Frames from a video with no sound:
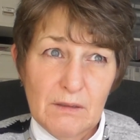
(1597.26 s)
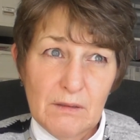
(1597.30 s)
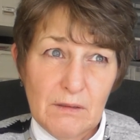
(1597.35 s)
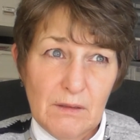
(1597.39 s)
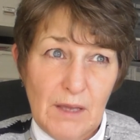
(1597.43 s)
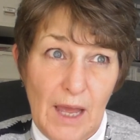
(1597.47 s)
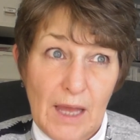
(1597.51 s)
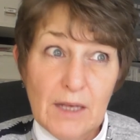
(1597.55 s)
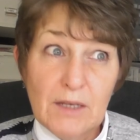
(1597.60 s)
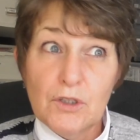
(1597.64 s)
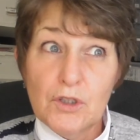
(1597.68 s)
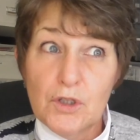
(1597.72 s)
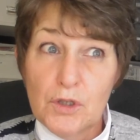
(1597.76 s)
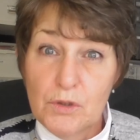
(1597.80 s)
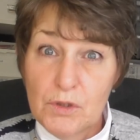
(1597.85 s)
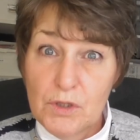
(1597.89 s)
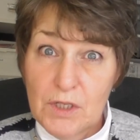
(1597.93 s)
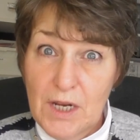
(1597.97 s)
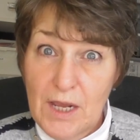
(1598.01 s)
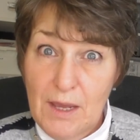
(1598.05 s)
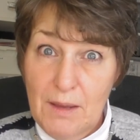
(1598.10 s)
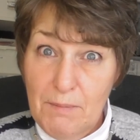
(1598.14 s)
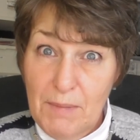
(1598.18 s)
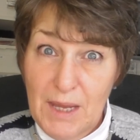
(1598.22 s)

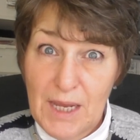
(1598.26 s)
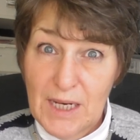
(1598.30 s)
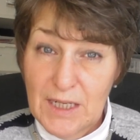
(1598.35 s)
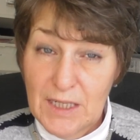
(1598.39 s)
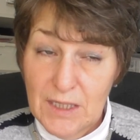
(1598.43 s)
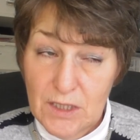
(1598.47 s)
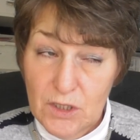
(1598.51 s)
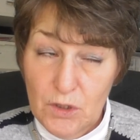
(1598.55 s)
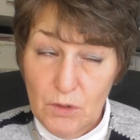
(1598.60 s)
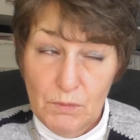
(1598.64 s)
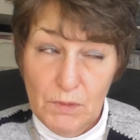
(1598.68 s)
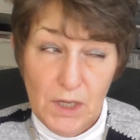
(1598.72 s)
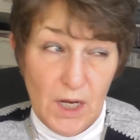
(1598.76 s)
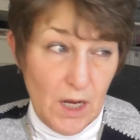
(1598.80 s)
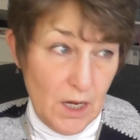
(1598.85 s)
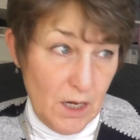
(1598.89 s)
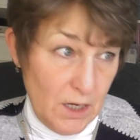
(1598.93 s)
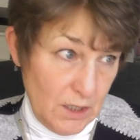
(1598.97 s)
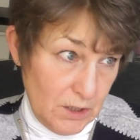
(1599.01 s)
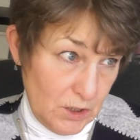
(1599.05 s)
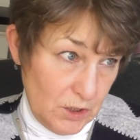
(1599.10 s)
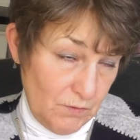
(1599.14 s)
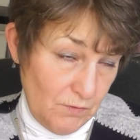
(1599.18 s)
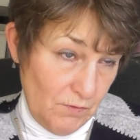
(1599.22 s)
I made some
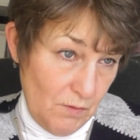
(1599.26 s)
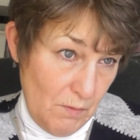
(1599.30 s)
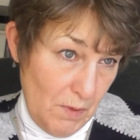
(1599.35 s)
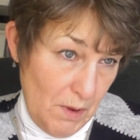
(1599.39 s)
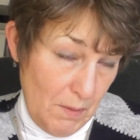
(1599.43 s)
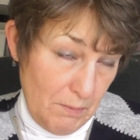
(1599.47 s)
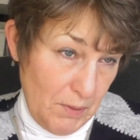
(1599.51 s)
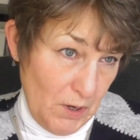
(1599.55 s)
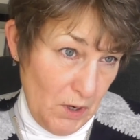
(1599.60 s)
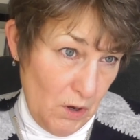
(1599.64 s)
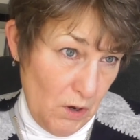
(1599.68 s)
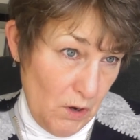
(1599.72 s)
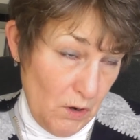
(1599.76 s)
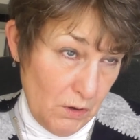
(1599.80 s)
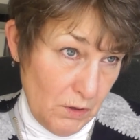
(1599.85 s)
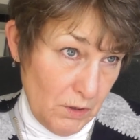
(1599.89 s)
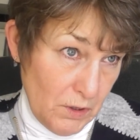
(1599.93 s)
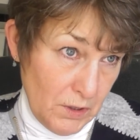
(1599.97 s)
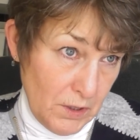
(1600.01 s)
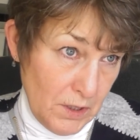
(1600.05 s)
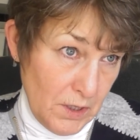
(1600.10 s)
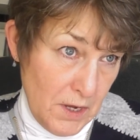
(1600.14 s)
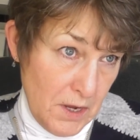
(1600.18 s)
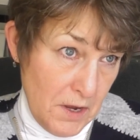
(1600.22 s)
cards for my blog,
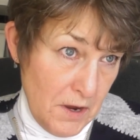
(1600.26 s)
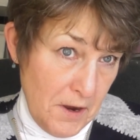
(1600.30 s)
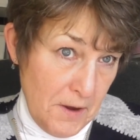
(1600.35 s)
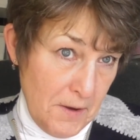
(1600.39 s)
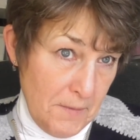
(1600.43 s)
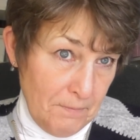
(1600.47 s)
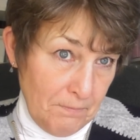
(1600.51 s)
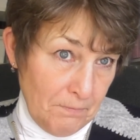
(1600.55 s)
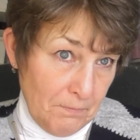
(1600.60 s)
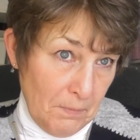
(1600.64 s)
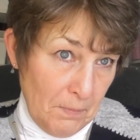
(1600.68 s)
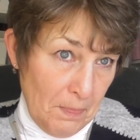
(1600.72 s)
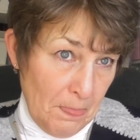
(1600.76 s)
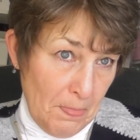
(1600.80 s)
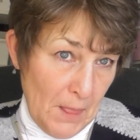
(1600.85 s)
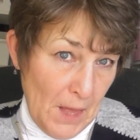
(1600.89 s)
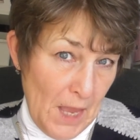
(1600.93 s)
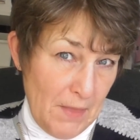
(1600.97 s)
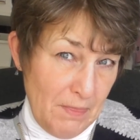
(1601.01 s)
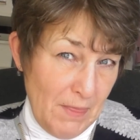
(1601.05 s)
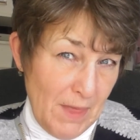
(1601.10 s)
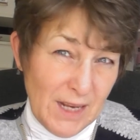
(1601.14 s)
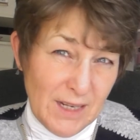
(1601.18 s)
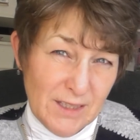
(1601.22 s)

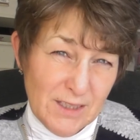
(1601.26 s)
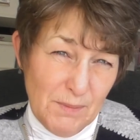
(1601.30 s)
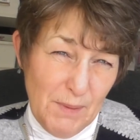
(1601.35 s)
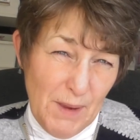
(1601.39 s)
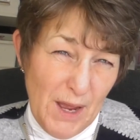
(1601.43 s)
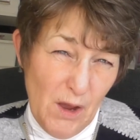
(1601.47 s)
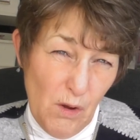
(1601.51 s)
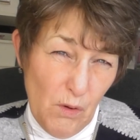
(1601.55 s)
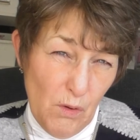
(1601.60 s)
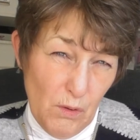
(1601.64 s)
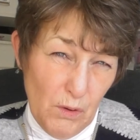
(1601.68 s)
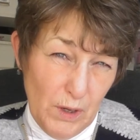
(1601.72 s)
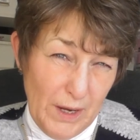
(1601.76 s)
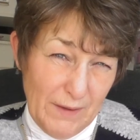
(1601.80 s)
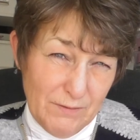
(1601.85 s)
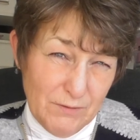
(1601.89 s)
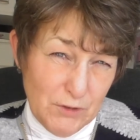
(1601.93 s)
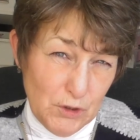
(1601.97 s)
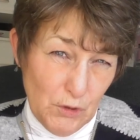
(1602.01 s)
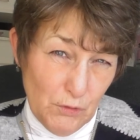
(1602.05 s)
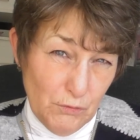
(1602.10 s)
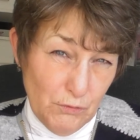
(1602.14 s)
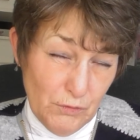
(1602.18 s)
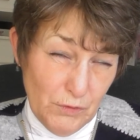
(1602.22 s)
and that's about all I've
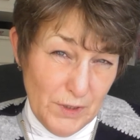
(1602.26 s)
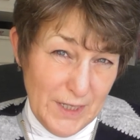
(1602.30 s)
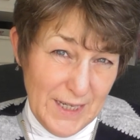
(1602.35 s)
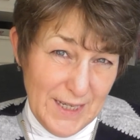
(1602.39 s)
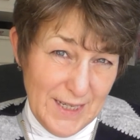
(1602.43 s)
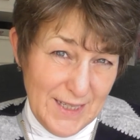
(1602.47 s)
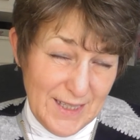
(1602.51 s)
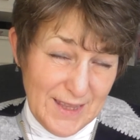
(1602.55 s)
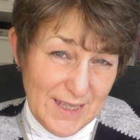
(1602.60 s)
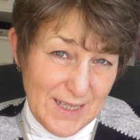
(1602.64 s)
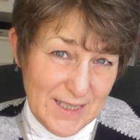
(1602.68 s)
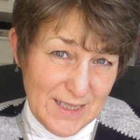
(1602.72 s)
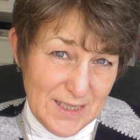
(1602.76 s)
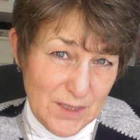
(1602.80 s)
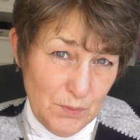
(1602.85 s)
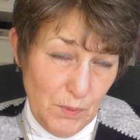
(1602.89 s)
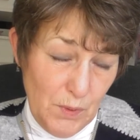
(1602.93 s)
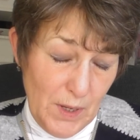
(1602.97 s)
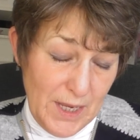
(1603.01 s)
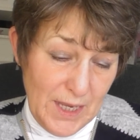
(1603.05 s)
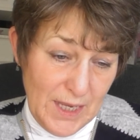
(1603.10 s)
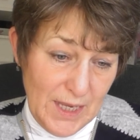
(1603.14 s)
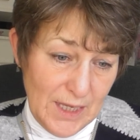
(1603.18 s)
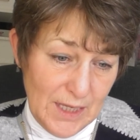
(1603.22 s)
done really this
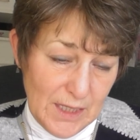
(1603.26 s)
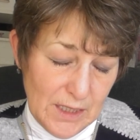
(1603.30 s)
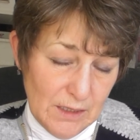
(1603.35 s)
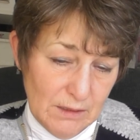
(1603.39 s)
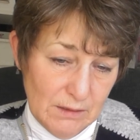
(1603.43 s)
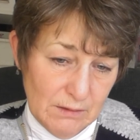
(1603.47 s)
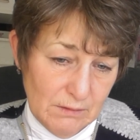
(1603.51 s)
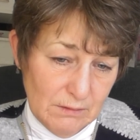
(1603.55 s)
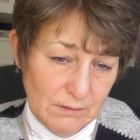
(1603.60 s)
week.